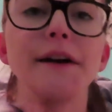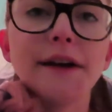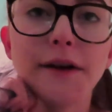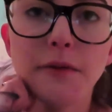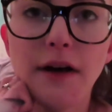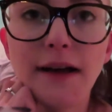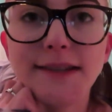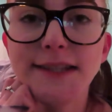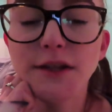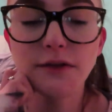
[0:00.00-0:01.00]
Alright, well,
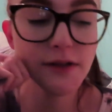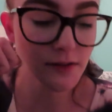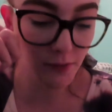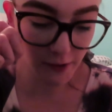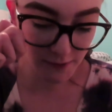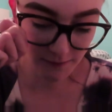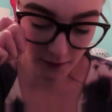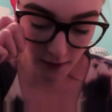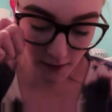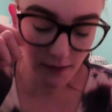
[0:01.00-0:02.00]
I'll see you in tomorrow's
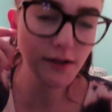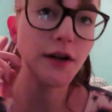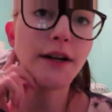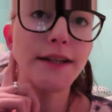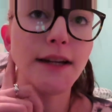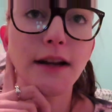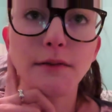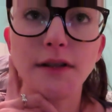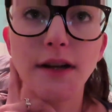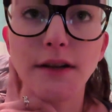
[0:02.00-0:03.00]
vlog. Sorry today
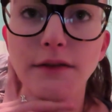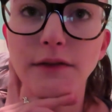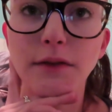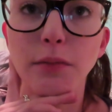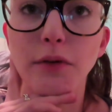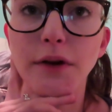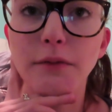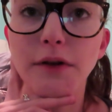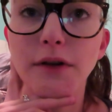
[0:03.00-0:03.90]
was kind of a boring